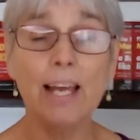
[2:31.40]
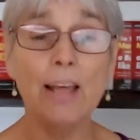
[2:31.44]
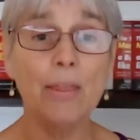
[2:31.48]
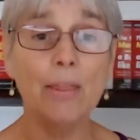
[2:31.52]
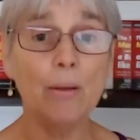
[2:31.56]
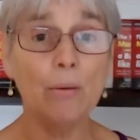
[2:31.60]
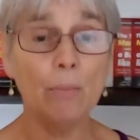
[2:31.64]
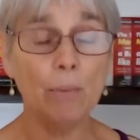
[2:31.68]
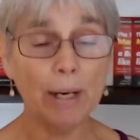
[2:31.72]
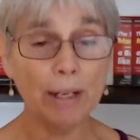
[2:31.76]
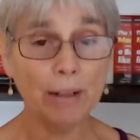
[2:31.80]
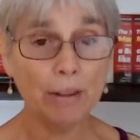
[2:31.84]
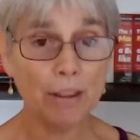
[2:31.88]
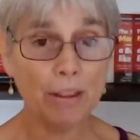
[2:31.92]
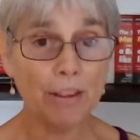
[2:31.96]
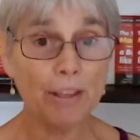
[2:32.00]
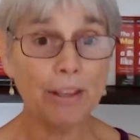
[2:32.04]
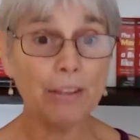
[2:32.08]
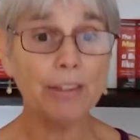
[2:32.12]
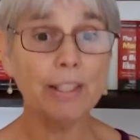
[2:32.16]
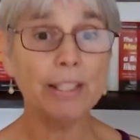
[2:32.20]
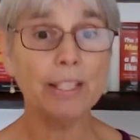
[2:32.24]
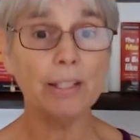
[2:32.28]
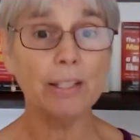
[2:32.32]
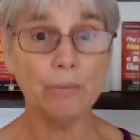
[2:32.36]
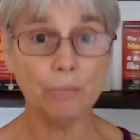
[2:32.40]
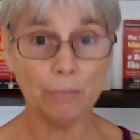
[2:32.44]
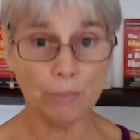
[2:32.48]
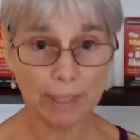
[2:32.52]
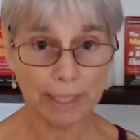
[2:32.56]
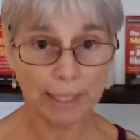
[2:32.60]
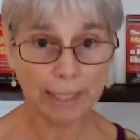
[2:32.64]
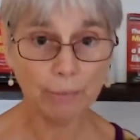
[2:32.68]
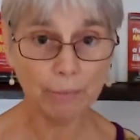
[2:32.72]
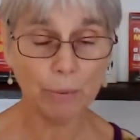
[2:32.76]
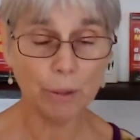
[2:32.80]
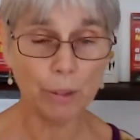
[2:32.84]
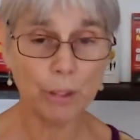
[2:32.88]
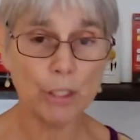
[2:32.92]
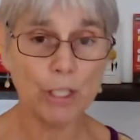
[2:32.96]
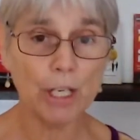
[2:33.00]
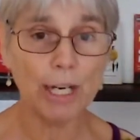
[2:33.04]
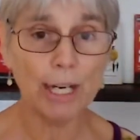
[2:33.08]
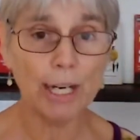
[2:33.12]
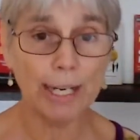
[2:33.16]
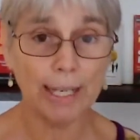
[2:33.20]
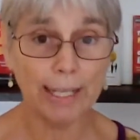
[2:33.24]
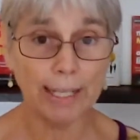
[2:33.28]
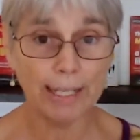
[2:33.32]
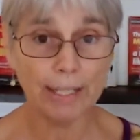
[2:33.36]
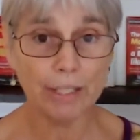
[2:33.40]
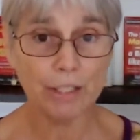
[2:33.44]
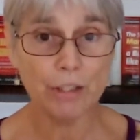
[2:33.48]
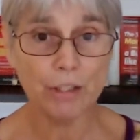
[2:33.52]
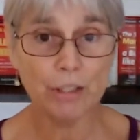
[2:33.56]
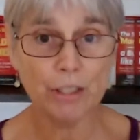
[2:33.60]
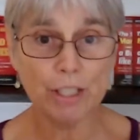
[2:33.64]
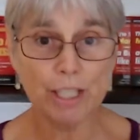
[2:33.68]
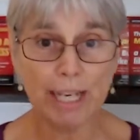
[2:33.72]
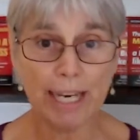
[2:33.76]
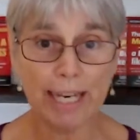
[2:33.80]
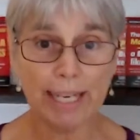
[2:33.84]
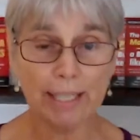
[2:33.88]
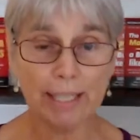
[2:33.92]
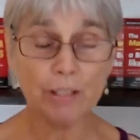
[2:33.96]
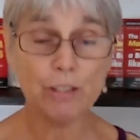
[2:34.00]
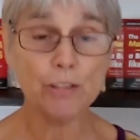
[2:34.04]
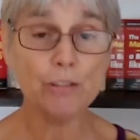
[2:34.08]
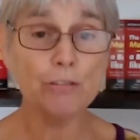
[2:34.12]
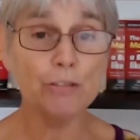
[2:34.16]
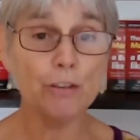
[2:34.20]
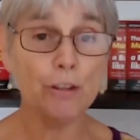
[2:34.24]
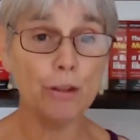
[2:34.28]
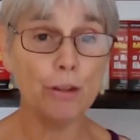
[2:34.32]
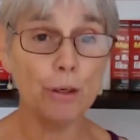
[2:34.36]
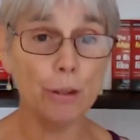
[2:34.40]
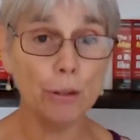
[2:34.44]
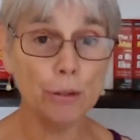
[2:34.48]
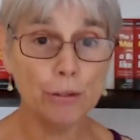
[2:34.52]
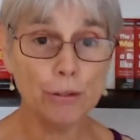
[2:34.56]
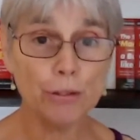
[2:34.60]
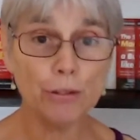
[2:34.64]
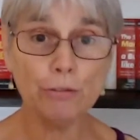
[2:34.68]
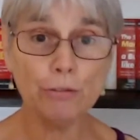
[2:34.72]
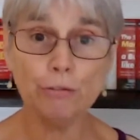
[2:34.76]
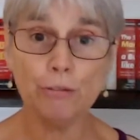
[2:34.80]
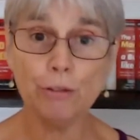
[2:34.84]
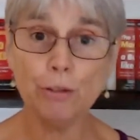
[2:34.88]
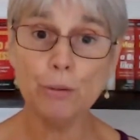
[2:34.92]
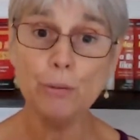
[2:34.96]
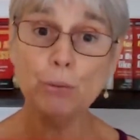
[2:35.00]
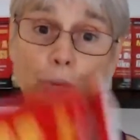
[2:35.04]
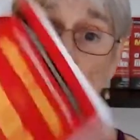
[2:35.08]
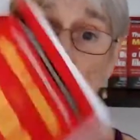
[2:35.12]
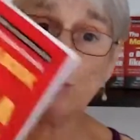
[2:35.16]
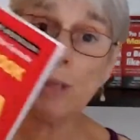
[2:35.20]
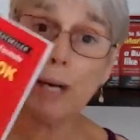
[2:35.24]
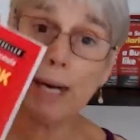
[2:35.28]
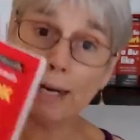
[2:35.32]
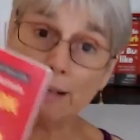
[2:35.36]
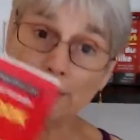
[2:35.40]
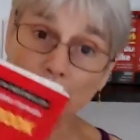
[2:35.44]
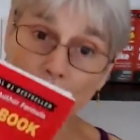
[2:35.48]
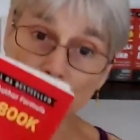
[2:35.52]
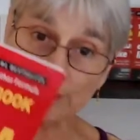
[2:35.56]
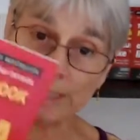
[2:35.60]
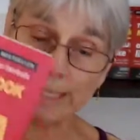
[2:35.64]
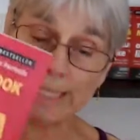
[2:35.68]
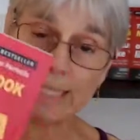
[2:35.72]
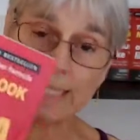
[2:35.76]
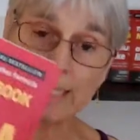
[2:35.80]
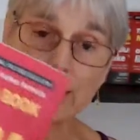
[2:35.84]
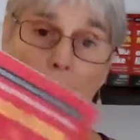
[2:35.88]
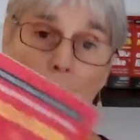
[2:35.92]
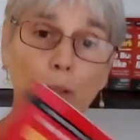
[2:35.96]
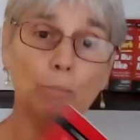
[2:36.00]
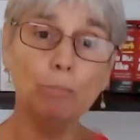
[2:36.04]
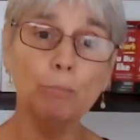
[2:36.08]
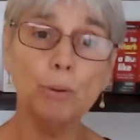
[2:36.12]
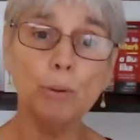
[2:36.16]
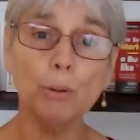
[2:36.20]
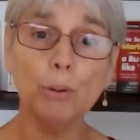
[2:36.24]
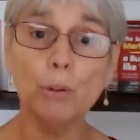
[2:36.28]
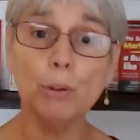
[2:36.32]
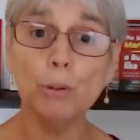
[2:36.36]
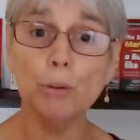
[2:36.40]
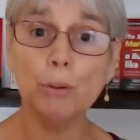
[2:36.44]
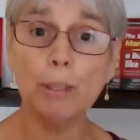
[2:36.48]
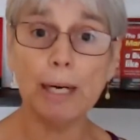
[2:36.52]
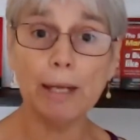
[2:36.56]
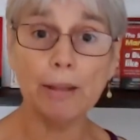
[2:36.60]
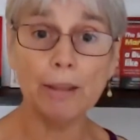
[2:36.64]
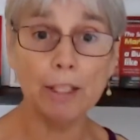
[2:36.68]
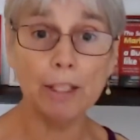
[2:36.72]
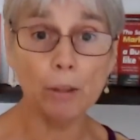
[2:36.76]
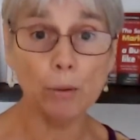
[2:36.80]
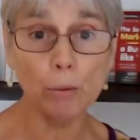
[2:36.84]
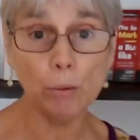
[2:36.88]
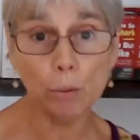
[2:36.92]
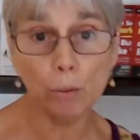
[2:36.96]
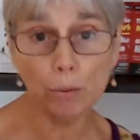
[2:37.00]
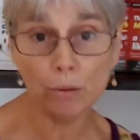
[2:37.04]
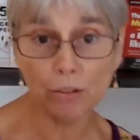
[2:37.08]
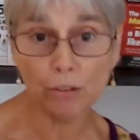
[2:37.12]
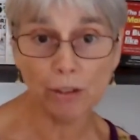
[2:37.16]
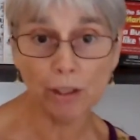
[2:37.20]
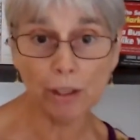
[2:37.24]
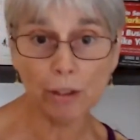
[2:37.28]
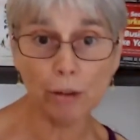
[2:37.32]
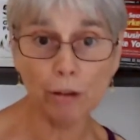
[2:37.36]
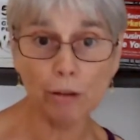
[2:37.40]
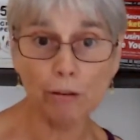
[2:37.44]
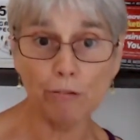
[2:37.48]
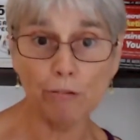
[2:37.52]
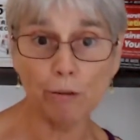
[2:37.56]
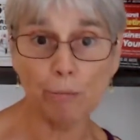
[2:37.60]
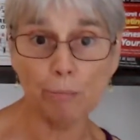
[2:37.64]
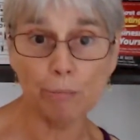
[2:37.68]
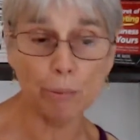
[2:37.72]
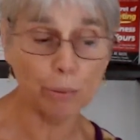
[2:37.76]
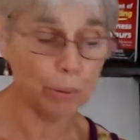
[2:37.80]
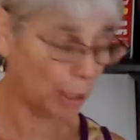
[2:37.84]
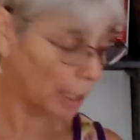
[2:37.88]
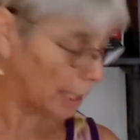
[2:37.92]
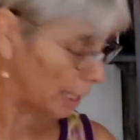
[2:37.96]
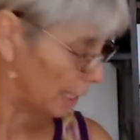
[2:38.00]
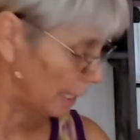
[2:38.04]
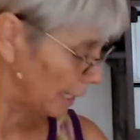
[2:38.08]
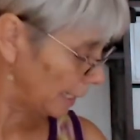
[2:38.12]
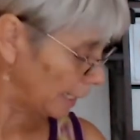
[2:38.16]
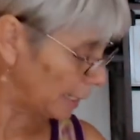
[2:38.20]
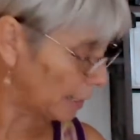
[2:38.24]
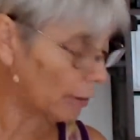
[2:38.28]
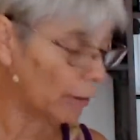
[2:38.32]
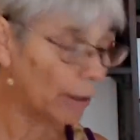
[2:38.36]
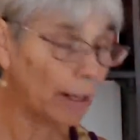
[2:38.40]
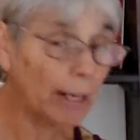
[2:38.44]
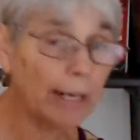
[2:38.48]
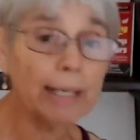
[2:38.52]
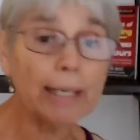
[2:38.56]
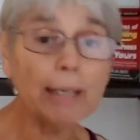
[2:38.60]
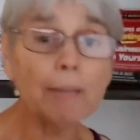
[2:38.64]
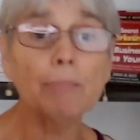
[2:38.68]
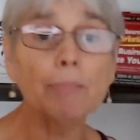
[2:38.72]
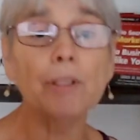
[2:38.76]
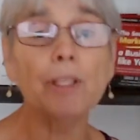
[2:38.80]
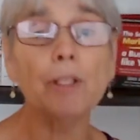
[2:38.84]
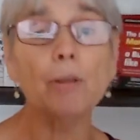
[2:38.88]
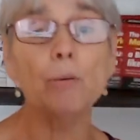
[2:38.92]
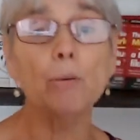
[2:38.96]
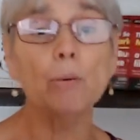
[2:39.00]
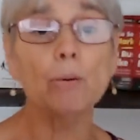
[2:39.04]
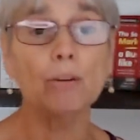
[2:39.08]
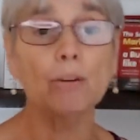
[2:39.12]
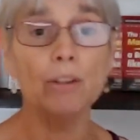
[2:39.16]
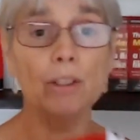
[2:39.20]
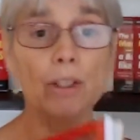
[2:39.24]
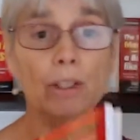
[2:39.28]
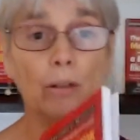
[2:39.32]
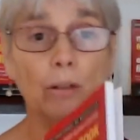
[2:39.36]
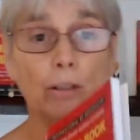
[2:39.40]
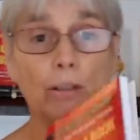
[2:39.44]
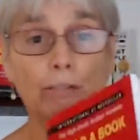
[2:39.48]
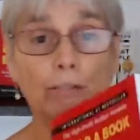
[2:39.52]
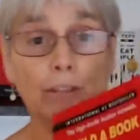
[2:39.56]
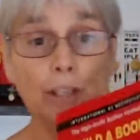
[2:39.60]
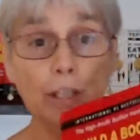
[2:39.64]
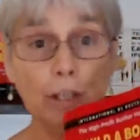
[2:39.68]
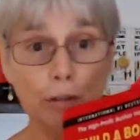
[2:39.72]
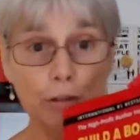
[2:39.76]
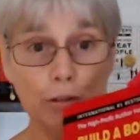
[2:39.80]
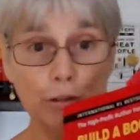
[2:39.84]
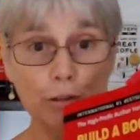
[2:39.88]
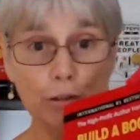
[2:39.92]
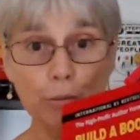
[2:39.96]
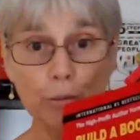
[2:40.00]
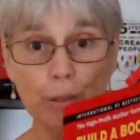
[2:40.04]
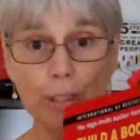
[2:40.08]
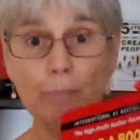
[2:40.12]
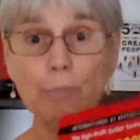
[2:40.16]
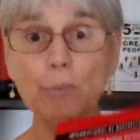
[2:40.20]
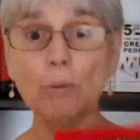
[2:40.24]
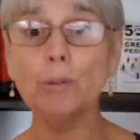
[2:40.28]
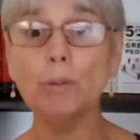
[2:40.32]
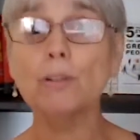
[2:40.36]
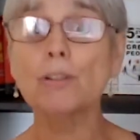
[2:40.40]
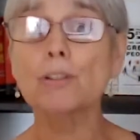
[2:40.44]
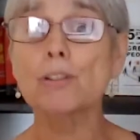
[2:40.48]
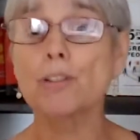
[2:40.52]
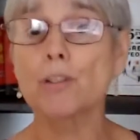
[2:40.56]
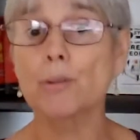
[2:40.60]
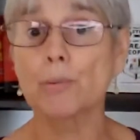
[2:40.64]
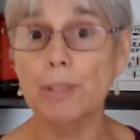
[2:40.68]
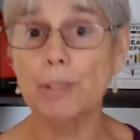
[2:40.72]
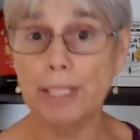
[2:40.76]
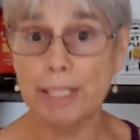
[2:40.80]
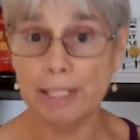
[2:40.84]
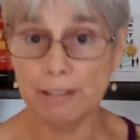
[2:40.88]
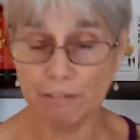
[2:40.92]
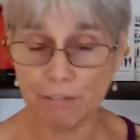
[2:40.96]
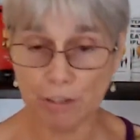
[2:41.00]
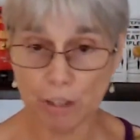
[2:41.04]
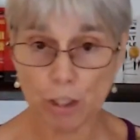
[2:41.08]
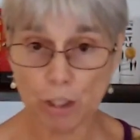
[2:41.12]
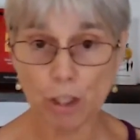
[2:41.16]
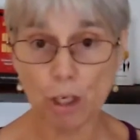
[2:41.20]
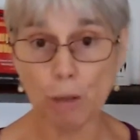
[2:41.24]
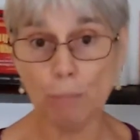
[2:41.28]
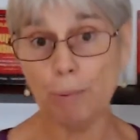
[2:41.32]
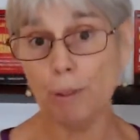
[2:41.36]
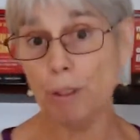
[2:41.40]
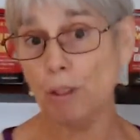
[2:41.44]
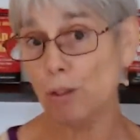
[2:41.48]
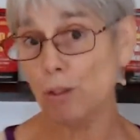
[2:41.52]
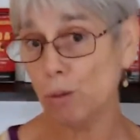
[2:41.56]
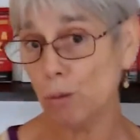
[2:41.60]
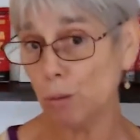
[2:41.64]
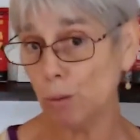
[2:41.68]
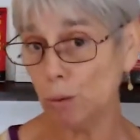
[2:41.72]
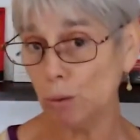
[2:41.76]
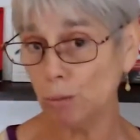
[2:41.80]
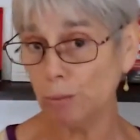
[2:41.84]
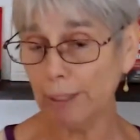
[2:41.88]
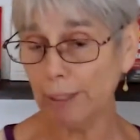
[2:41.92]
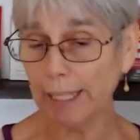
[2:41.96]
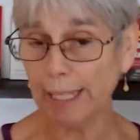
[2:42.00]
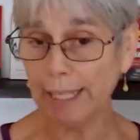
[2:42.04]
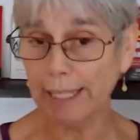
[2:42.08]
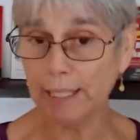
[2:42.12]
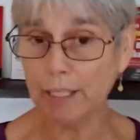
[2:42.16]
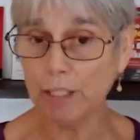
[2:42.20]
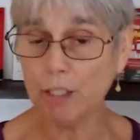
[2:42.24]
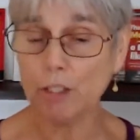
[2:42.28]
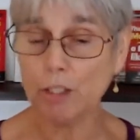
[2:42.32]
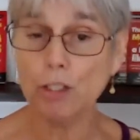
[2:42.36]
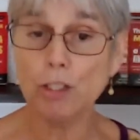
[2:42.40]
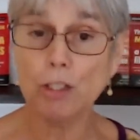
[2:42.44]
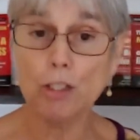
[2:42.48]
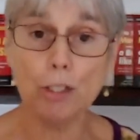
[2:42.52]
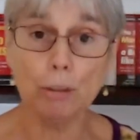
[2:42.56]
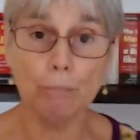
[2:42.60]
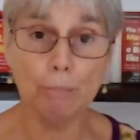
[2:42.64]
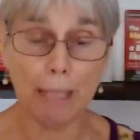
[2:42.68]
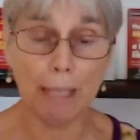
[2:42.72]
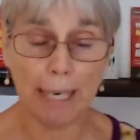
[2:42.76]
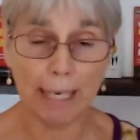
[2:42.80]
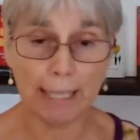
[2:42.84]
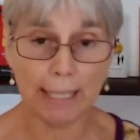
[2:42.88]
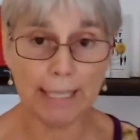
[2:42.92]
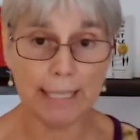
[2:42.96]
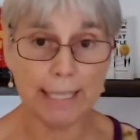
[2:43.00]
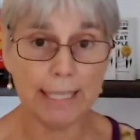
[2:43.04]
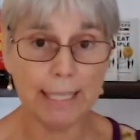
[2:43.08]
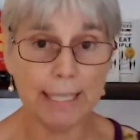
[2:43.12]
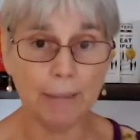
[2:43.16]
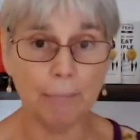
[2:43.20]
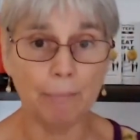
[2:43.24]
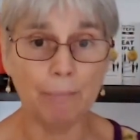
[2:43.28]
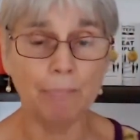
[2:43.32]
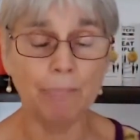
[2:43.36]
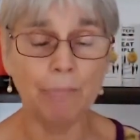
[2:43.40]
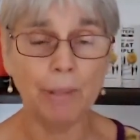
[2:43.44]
One thing that I really want to highlight today is for those of you who have written a book, who are the author of a book. Now, I am the author of 3 books, 3 different topics, all related to marketing.